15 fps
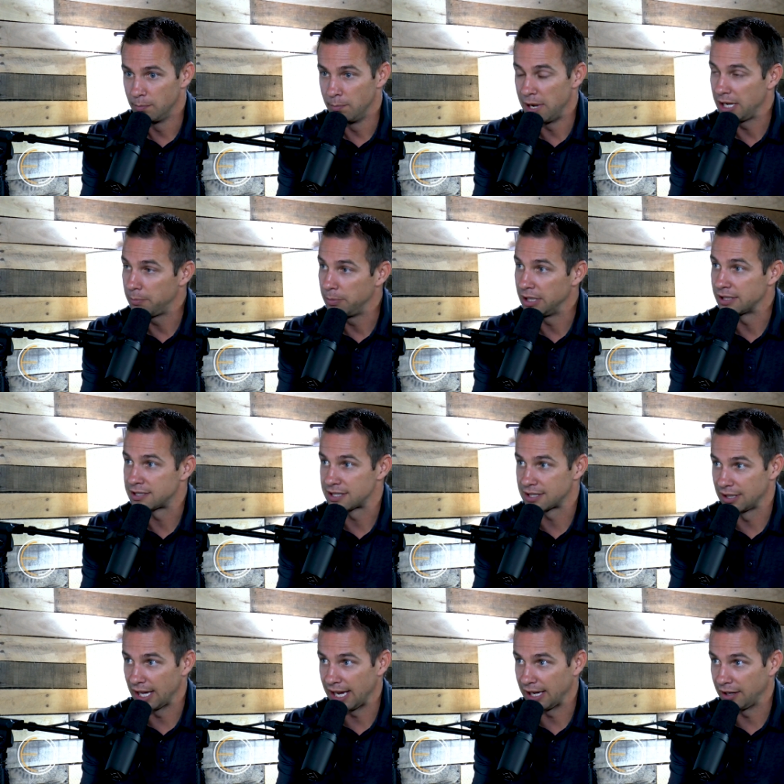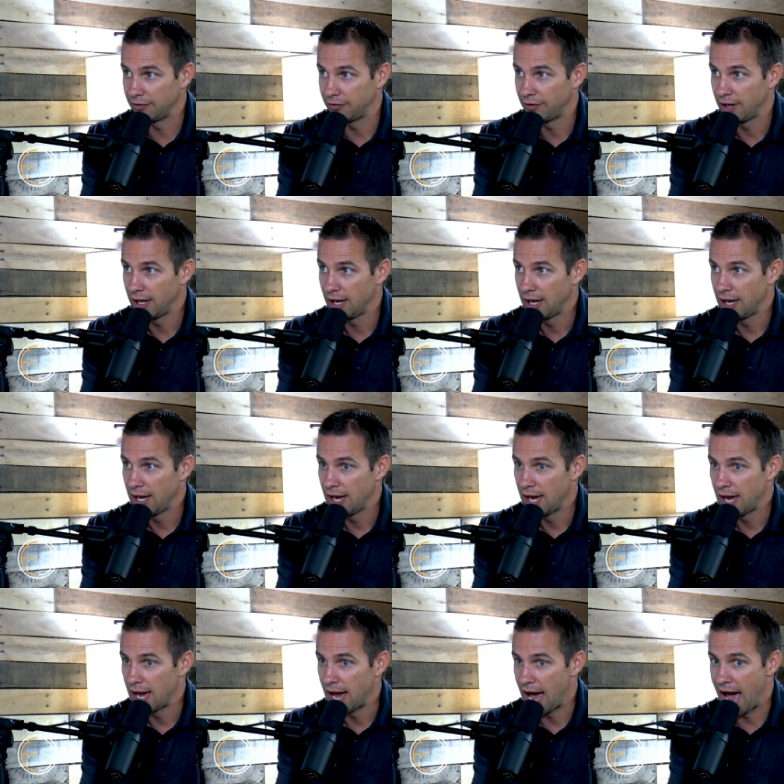make me a slave, mm.